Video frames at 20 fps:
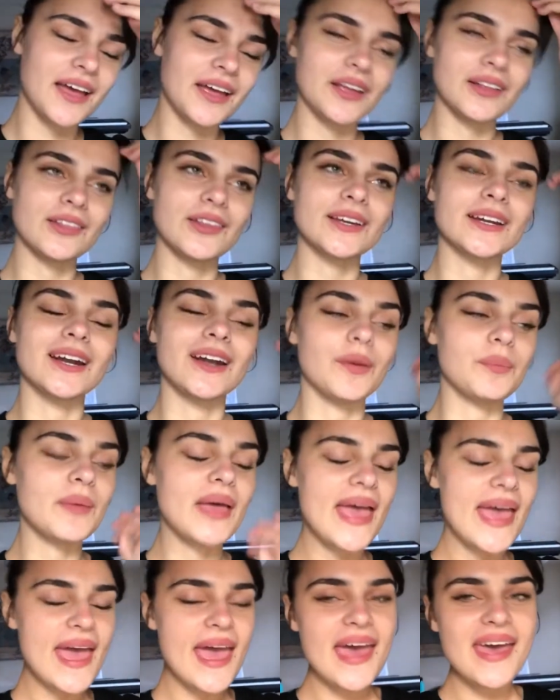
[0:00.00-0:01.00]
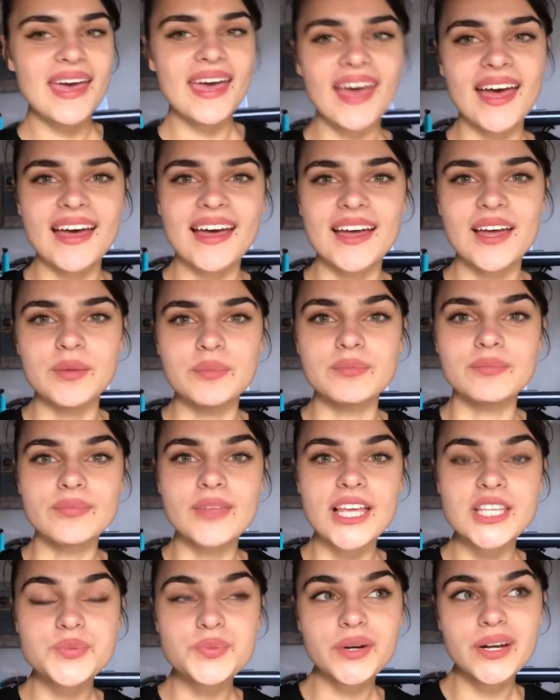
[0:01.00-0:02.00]
I looked it up.
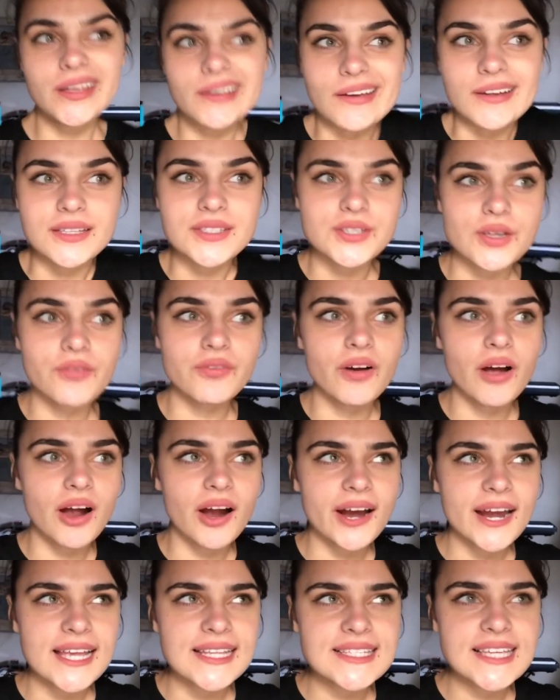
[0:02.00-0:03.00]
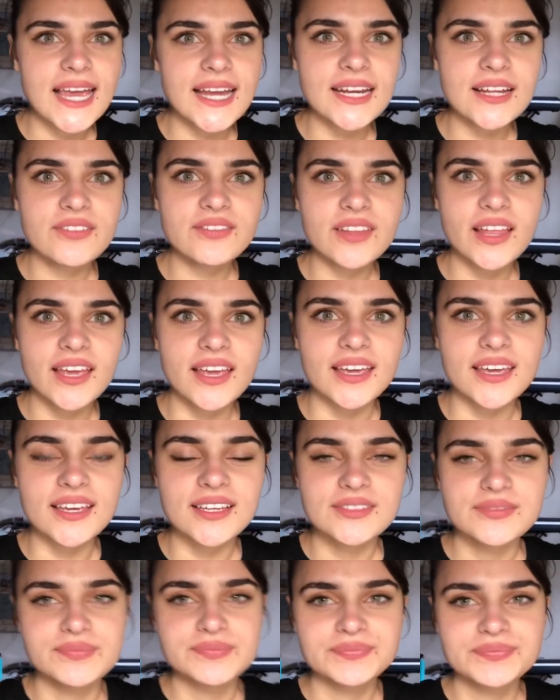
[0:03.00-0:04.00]
It's pretty good so far. It's kind of
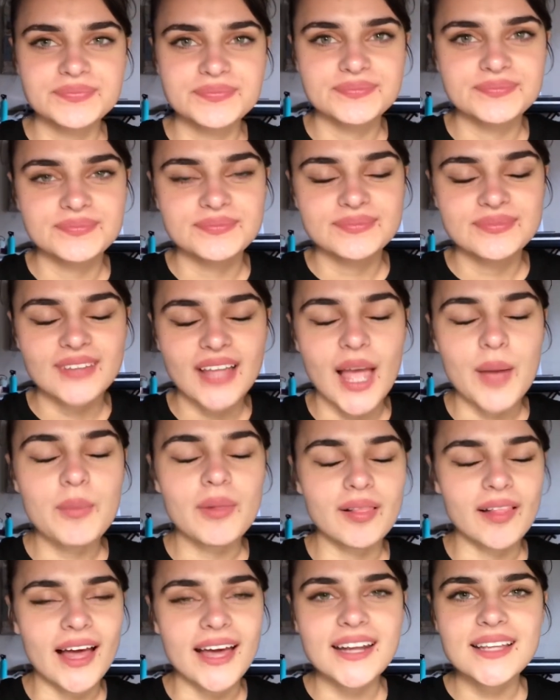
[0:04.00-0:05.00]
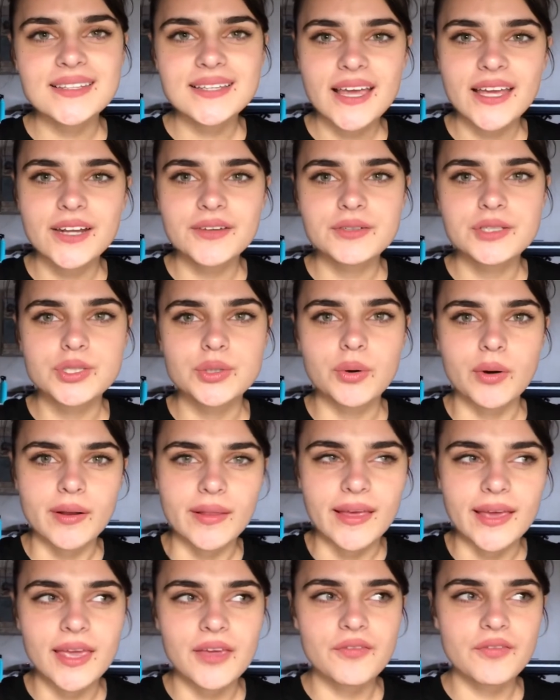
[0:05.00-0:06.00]
like, I'm glad it's kind of short.
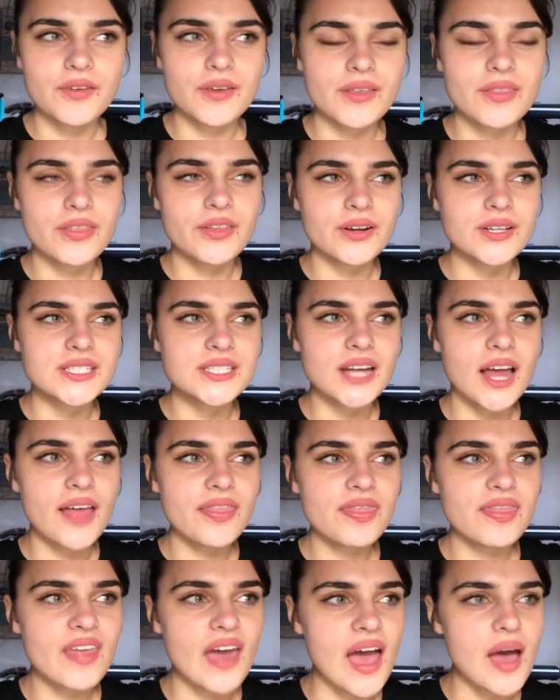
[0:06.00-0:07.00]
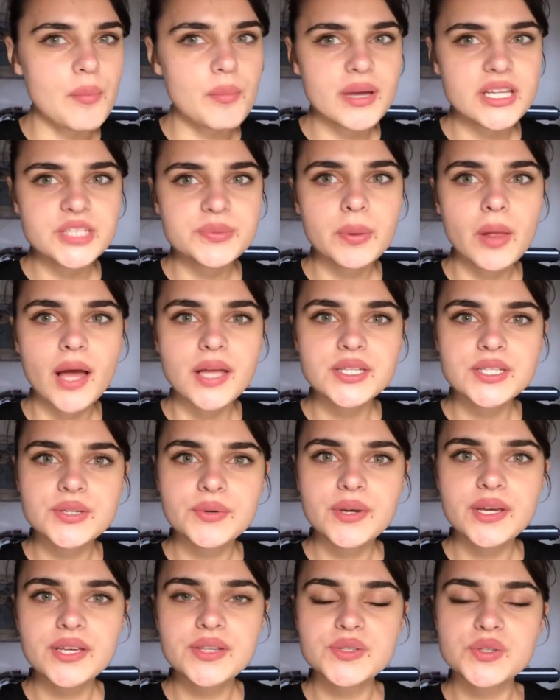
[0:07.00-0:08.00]
Like there's not that much plot to
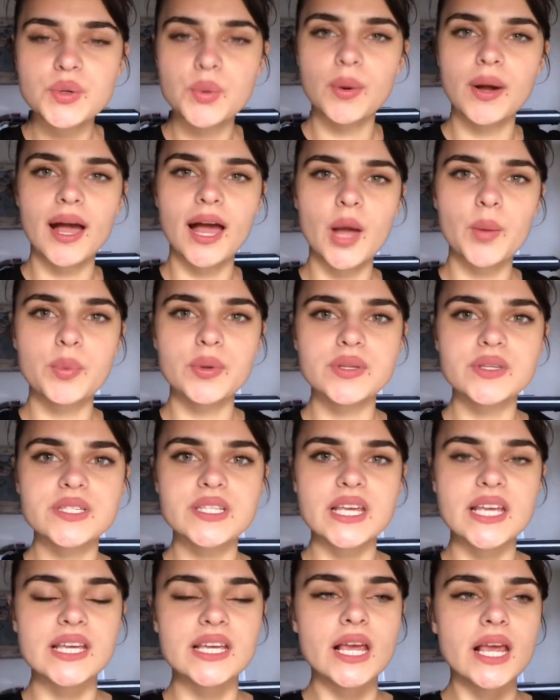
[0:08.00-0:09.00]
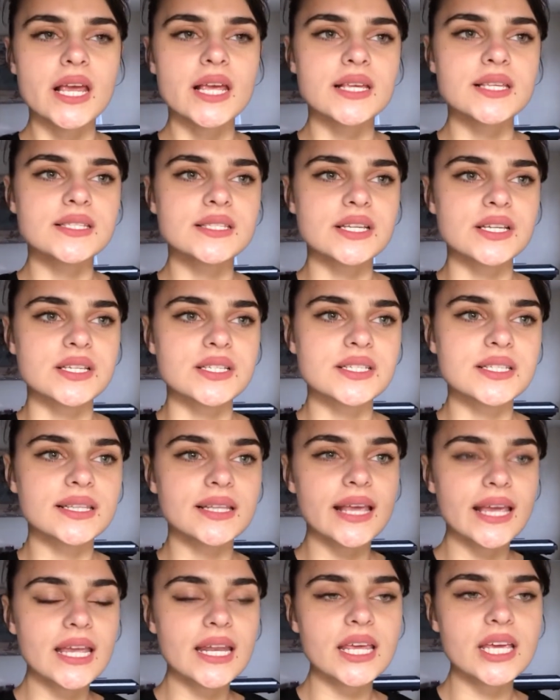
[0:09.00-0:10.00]
it. So what happens is this
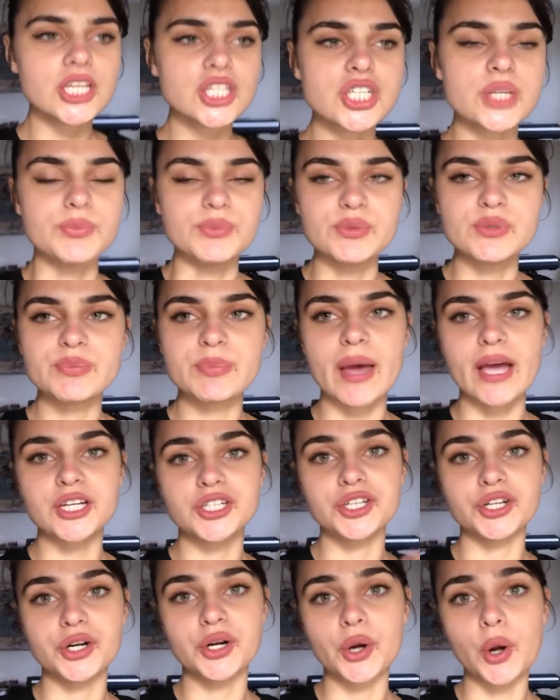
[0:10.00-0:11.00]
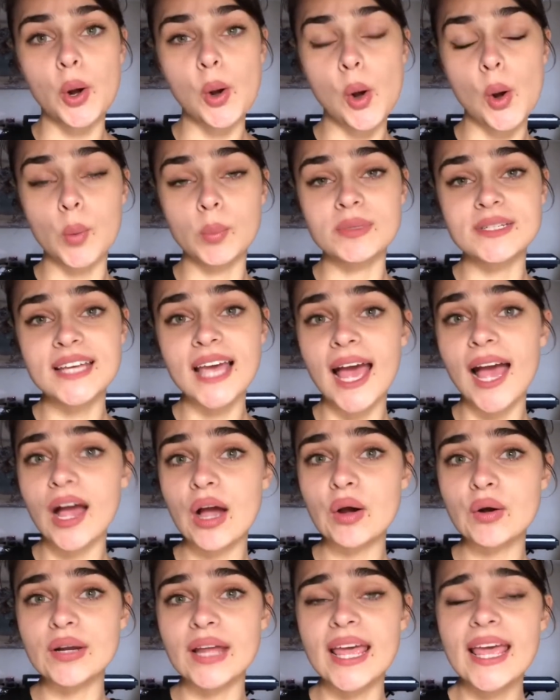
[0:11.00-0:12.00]
lady, she moves back to her
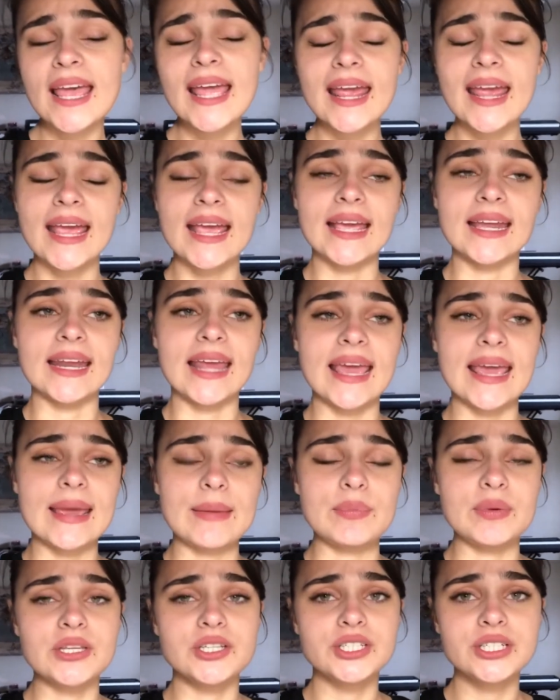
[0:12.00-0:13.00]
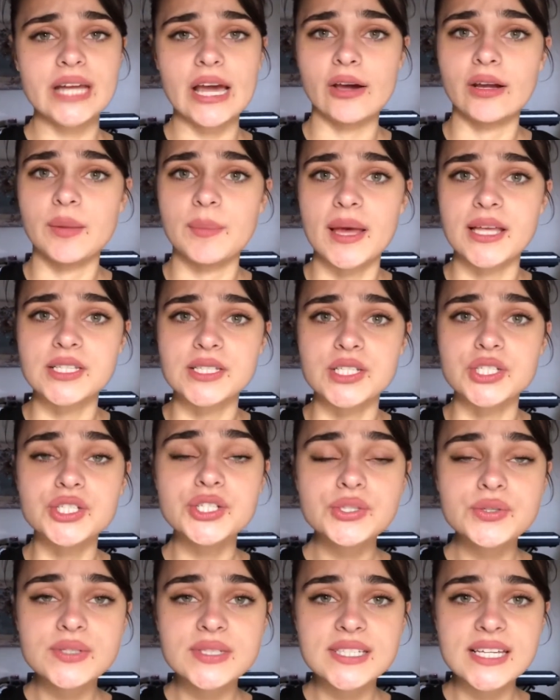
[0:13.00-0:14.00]
hometown in a beach town in
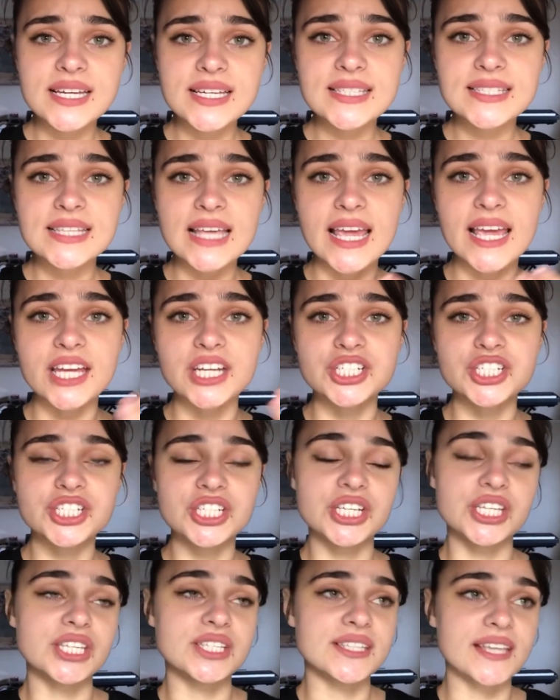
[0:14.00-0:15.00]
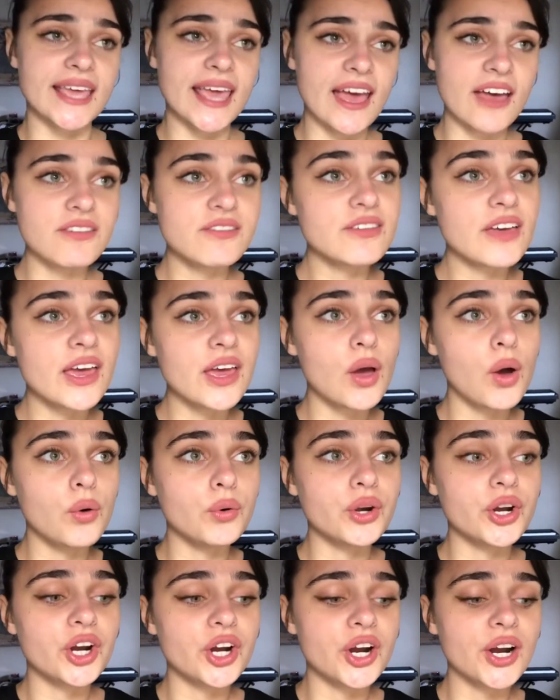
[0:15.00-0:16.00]
Massachusetts, and she's a cafe
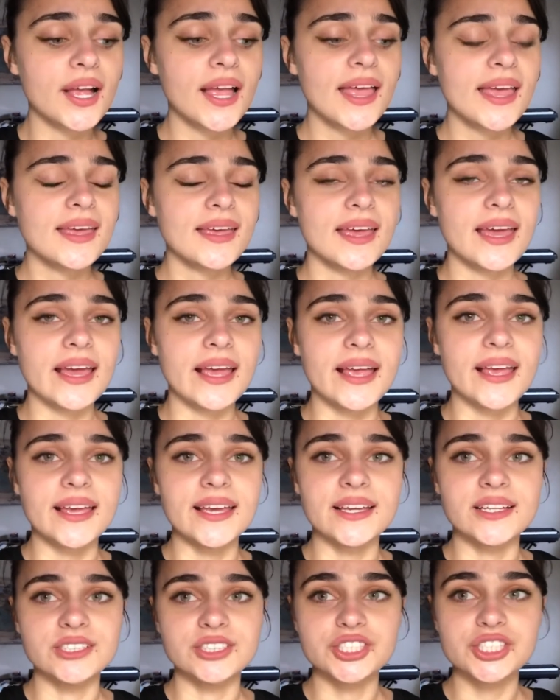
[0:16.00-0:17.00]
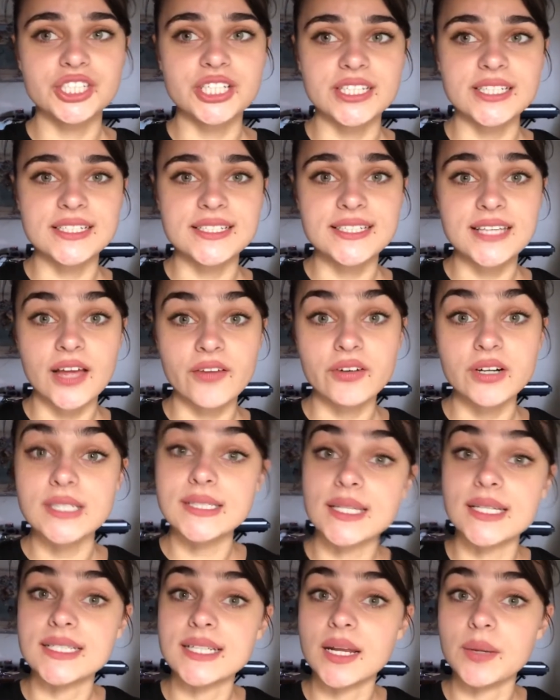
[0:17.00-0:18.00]
owner, and she
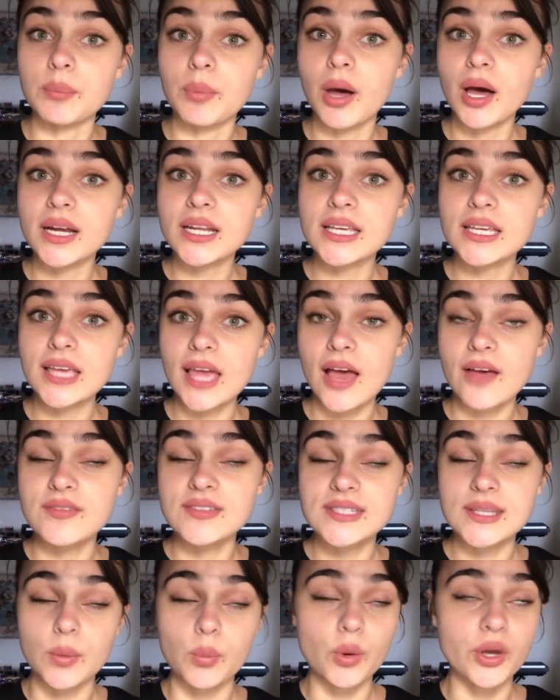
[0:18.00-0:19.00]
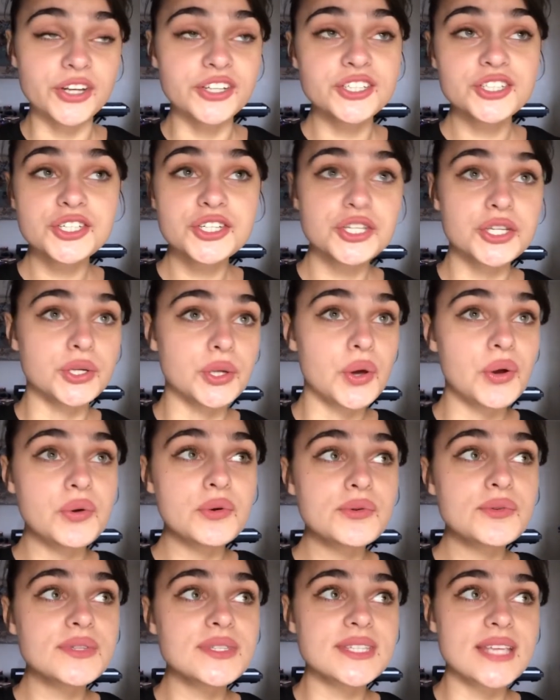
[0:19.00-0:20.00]
discovers a dead body of someone she
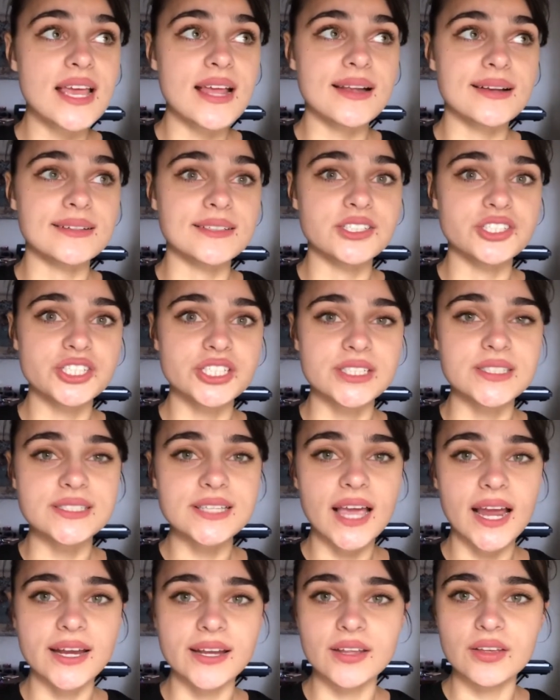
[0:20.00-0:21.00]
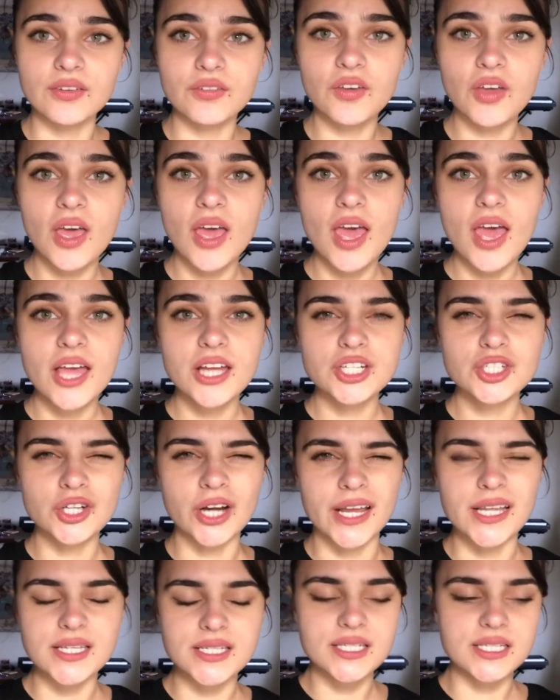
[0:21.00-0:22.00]
knows, and she's kind of
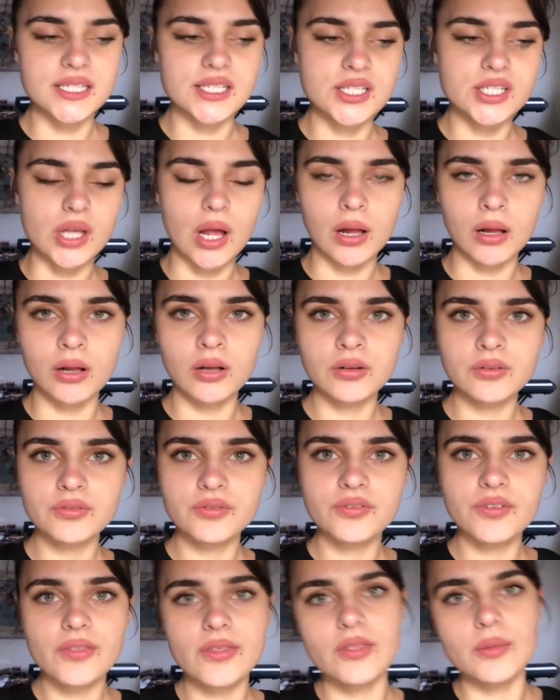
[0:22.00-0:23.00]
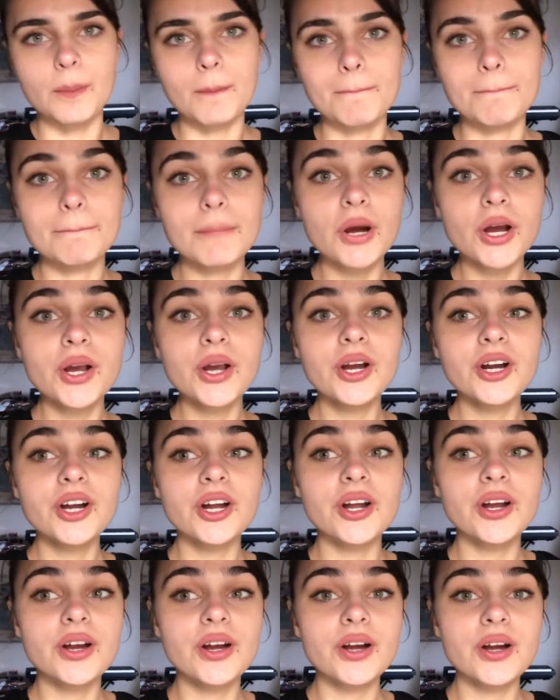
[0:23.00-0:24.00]
trying to solve the
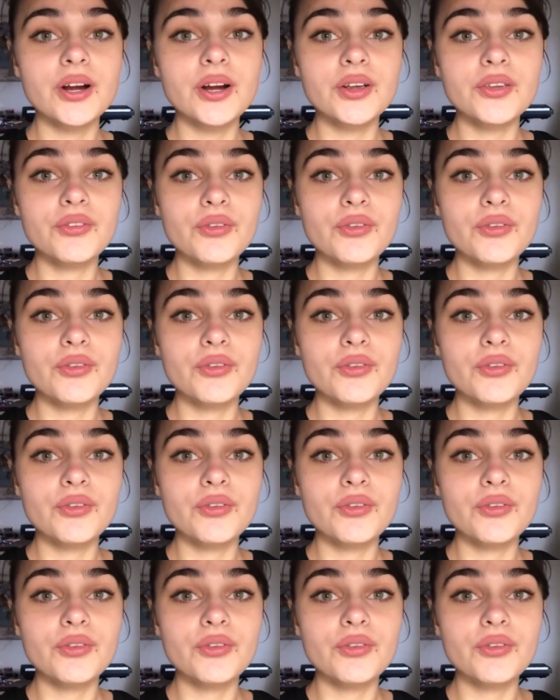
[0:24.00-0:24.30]
murder.